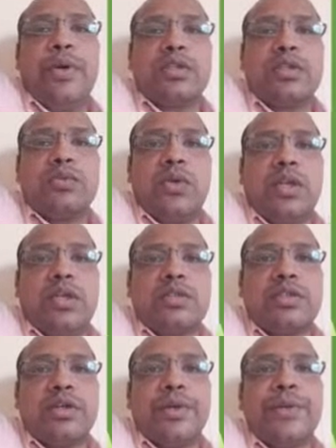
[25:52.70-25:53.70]
First one
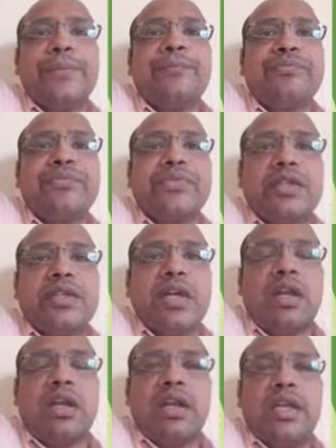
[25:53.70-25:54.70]
is
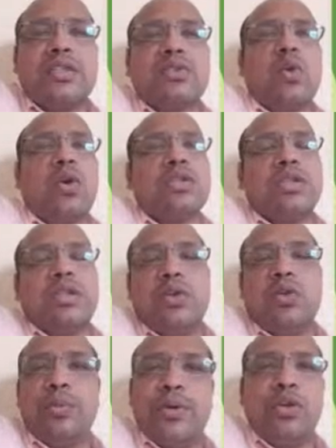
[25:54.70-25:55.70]
these are less
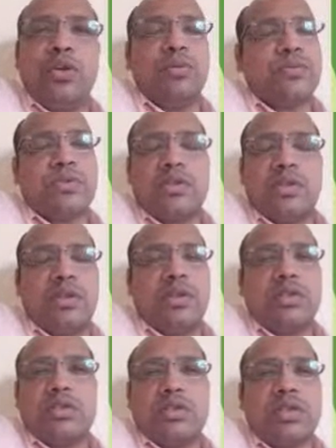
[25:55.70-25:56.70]
costly. Open loop
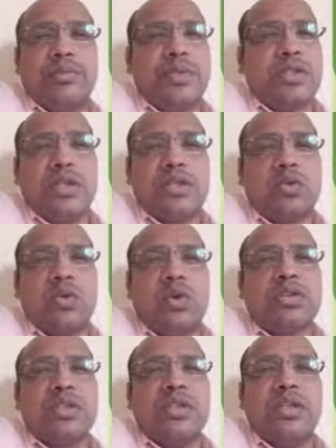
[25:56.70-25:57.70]
system is less
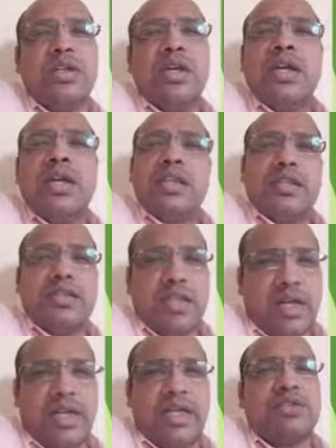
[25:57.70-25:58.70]
costly. These
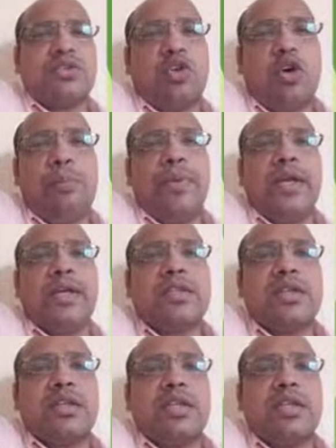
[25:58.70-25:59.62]
are less complex.